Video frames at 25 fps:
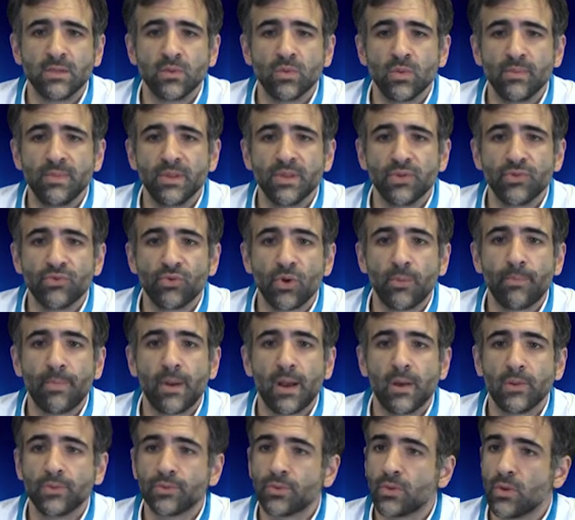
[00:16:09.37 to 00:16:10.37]
It will be the
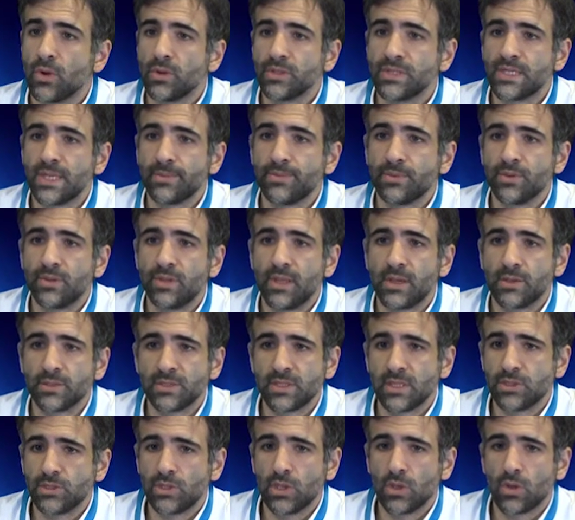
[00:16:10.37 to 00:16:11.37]
dropout concept, the
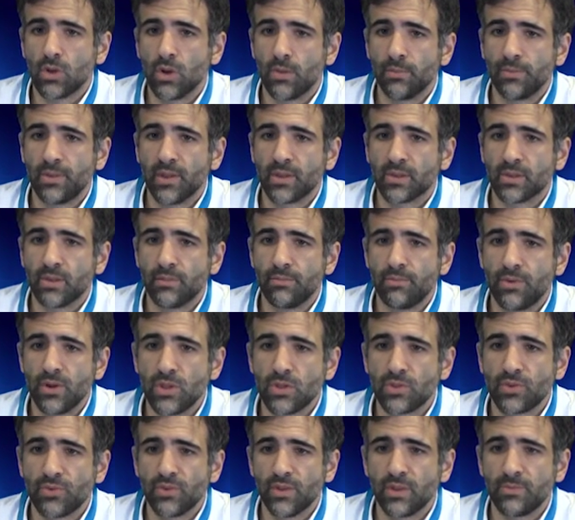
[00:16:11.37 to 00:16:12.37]
downstaging concept, the
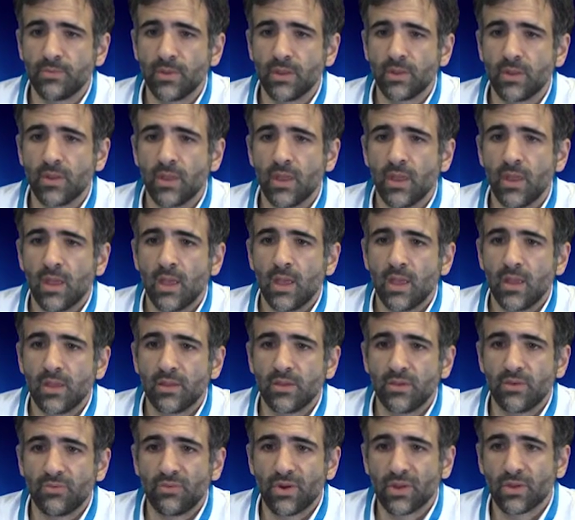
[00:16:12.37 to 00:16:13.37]
bridge treatment,
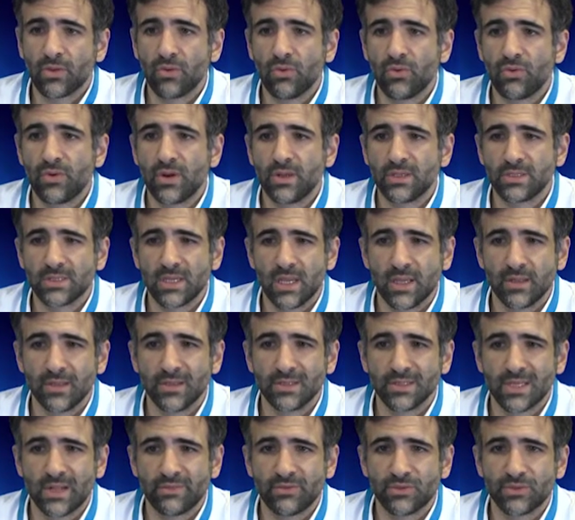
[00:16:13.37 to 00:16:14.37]
the recurrence, and the
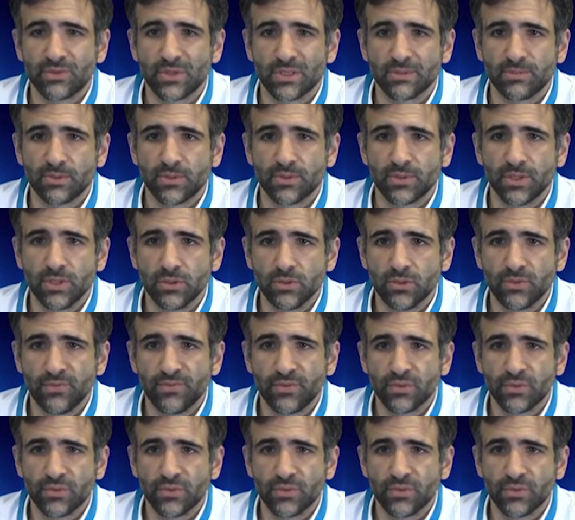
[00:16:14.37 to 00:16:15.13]
salvage transplantation.